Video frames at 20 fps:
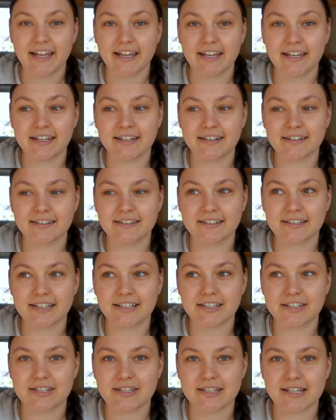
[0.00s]
And
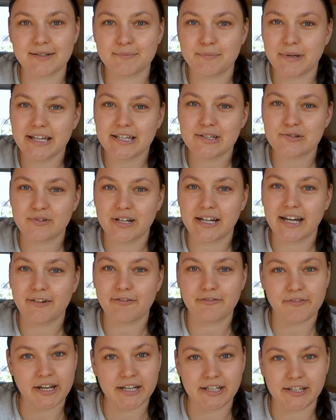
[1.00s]
it's it makes reading
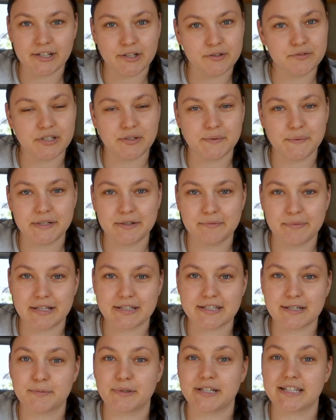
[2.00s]
fun, you know, you read
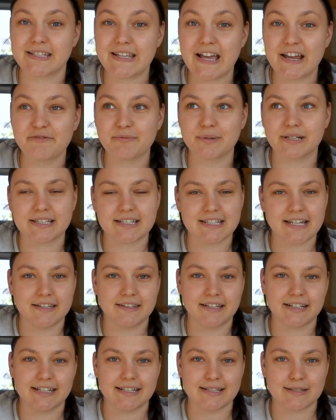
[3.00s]
about somebody's life, but it's not
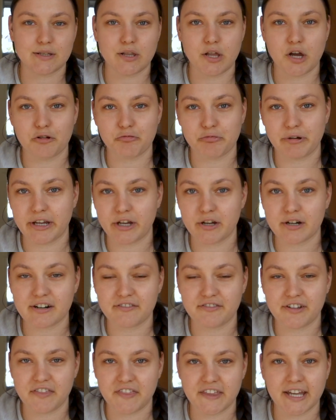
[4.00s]
like this long
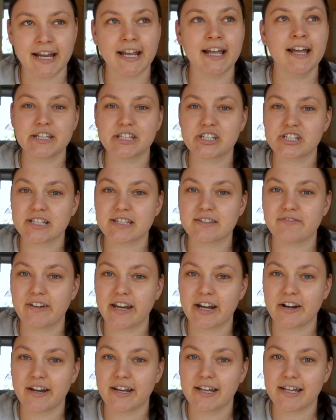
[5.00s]
biography thing. It's just
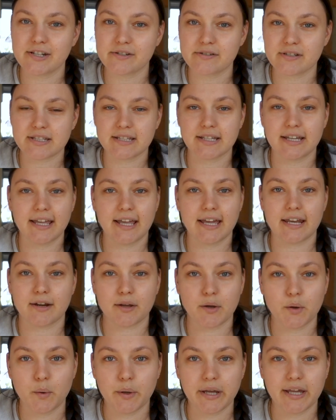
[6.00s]
very interesting and
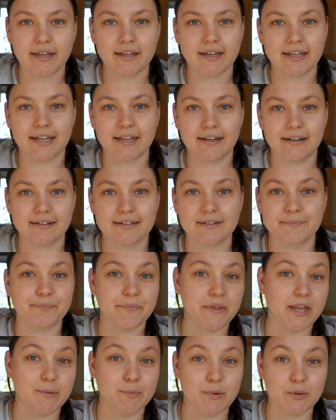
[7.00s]
quick and
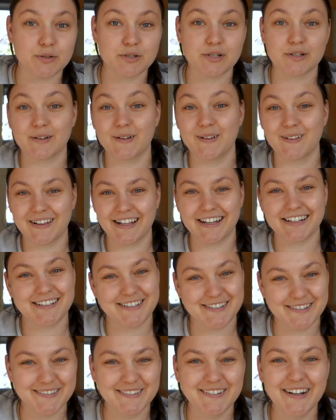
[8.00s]
emotional
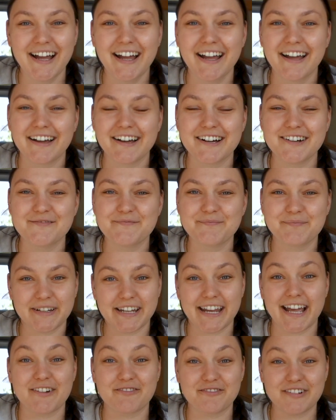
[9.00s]
too um, but
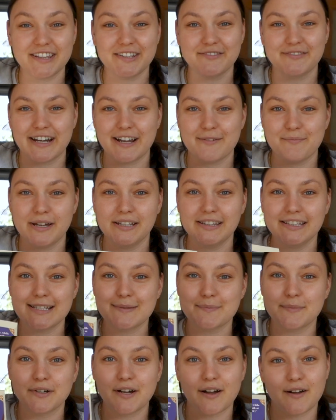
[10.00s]
yeah really recommend this
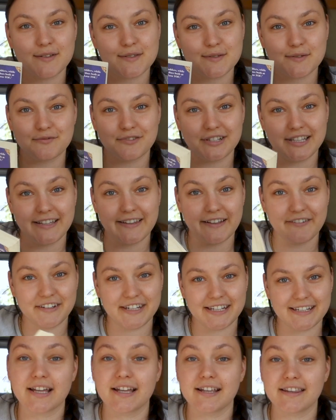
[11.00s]
book also really loved
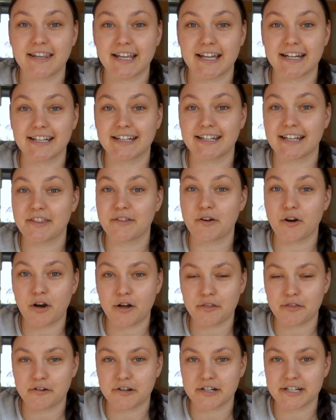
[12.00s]
it and then another
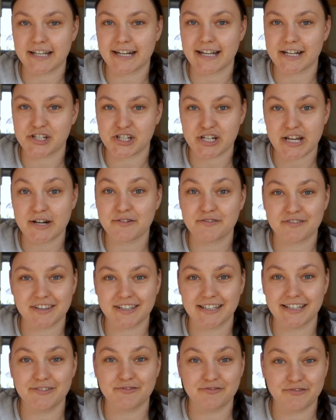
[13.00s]
author that I
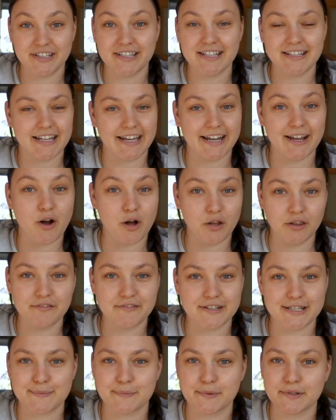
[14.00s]
generally really like all of
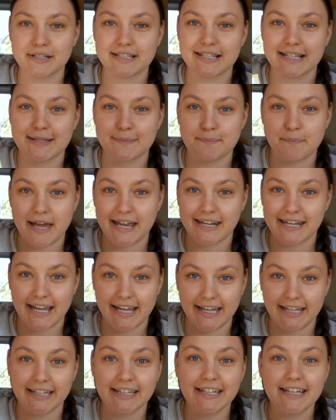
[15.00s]
his books is Matt
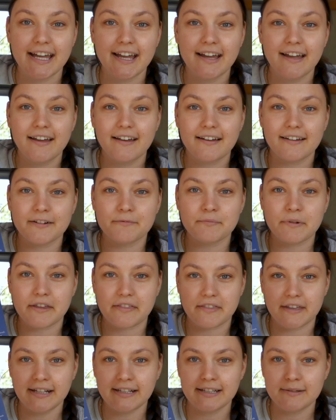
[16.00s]
Haig um, I
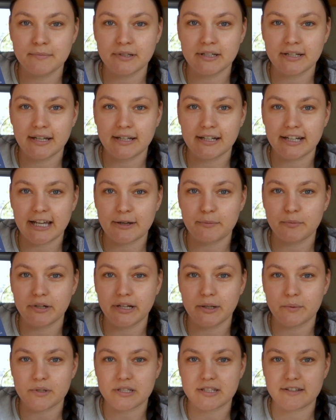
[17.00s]
think The Midnight
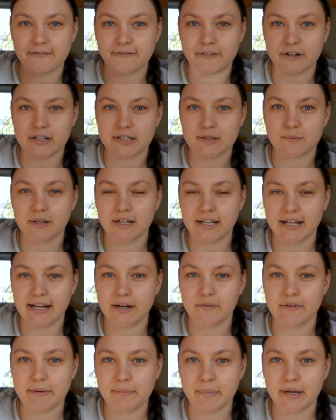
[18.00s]
Library was the first one that I
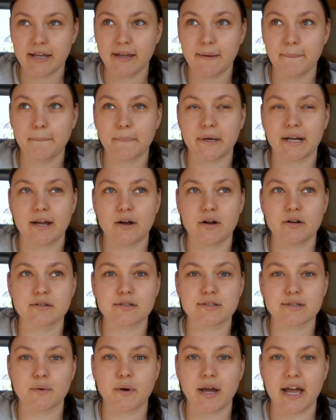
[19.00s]
read by him but I
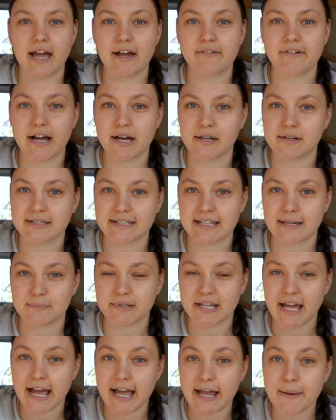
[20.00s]
also have How to Stop
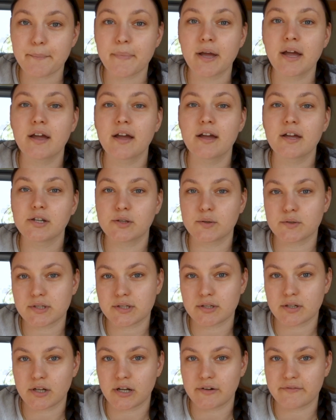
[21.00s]
Time
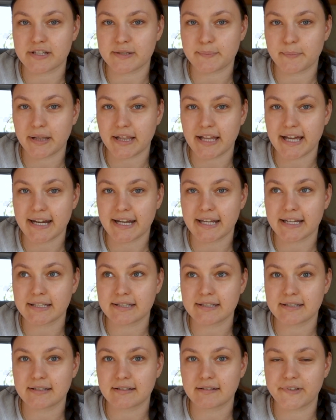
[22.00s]
Notes on a Nervous
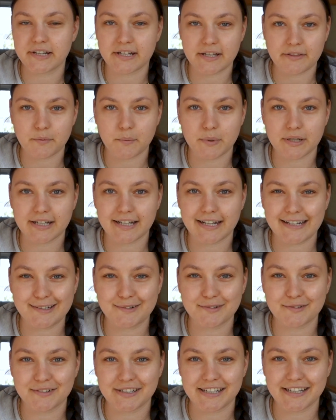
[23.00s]
Planet another one that I
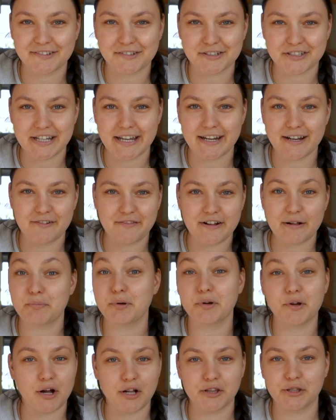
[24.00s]
don't know the English title of I'll
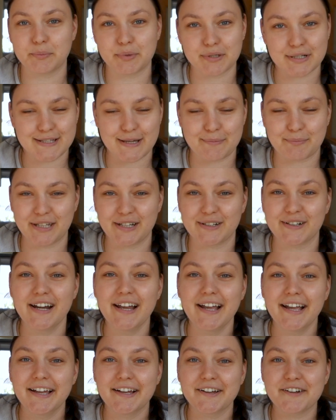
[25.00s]
put all the books up here
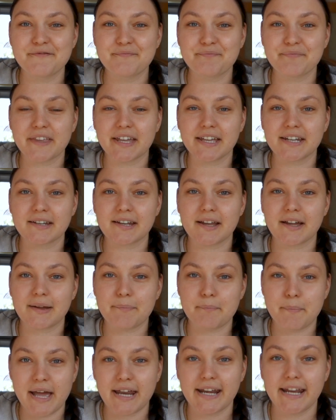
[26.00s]
um, and
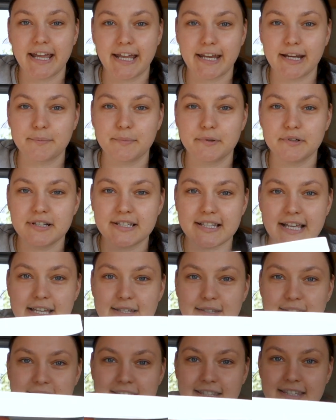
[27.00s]
Matt Haig books
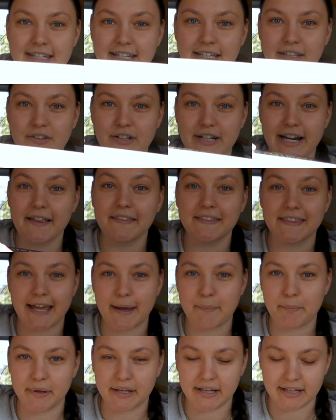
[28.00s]
as you can see they're not
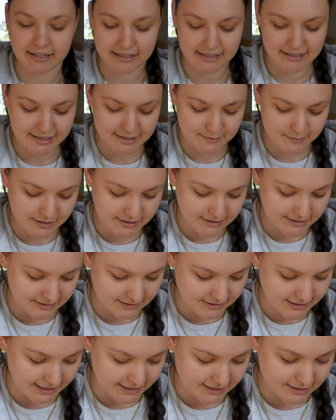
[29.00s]
that big this one's
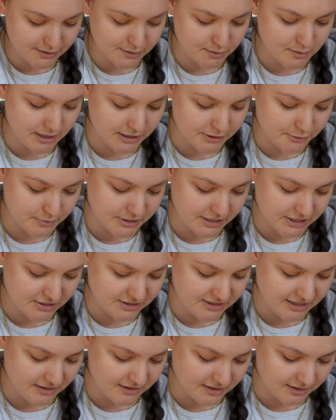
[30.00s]
like 200
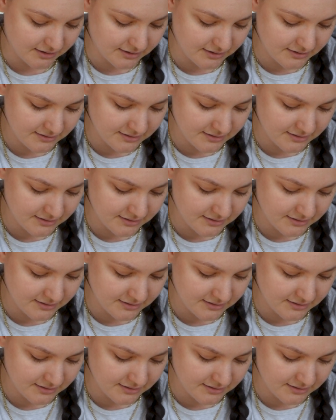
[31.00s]
pages I think